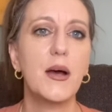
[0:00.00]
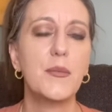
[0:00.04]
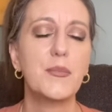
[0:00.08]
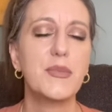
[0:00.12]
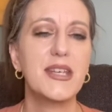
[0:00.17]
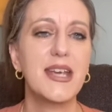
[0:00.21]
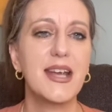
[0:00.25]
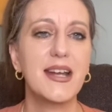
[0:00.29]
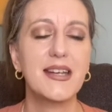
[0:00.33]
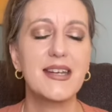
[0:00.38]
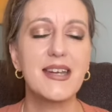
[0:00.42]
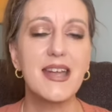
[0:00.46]

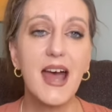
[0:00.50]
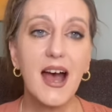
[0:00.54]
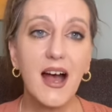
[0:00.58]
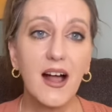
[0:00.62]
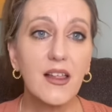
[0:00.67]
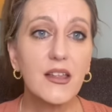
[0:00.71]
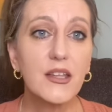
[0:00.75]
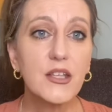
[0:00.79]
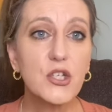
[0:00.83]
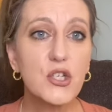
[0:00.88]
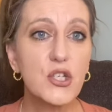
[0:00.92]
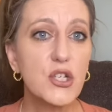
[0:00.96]

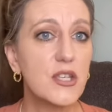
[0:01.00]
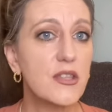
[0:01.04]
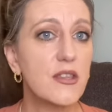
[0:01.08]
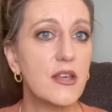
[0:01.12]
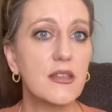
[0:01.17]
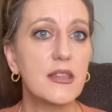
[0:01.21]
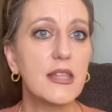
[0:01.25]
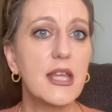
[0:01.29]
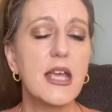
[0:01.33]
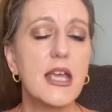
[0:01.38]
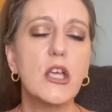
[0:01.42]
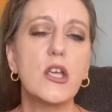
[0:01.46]
technology
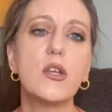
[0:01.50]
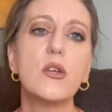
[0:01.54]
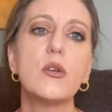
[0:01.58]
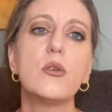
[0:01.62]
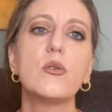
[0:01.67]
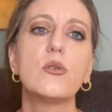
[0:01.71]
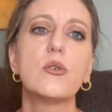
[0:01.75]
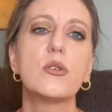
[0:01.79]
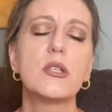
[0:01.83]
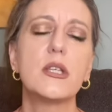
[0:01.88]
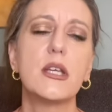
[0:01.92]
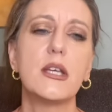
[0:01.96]
that they
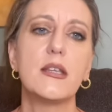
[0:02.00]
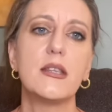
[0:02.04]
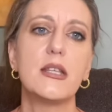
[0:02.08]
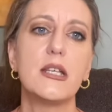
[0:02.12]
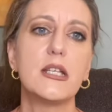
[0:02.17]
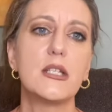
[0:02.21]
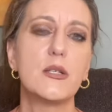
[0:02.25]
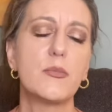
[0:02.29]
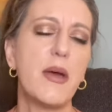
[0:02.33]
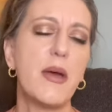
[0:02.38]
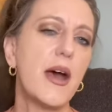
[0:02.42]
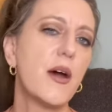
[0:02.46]
use in
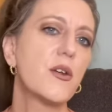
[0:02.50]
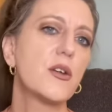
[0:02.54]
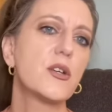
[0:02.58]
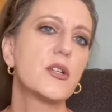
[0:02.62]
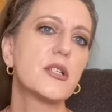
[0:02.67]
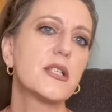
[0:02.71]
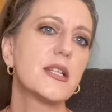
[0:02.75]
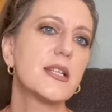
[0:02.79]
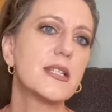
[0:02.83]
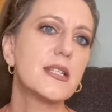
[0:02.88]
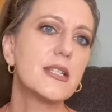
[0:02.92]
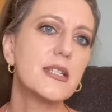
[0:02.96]
these
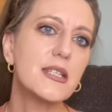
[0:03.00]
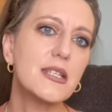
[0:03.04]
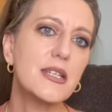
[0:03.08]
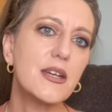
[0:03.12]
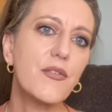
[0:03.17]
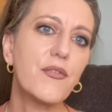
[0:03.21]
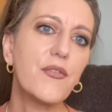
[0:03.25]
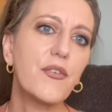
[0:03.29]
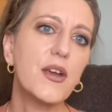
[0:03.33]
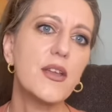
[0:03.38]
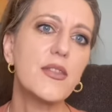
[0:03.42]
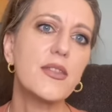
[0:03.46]
powders that's
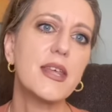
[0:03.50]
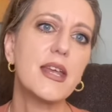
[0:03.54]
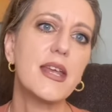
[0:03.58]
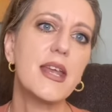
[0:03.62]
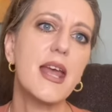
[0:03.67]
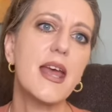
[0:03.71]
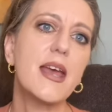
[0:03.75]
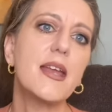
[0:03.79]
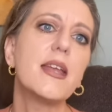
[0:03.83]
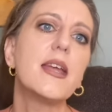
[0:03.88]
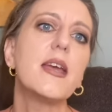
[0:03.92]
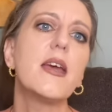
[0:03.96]
different than
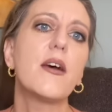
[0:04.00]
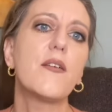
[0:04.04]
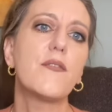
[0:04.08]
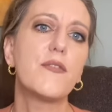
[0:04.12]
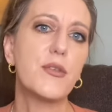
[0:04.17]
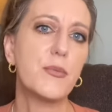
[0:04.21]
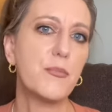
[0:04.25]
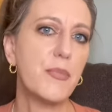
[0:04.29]
any of the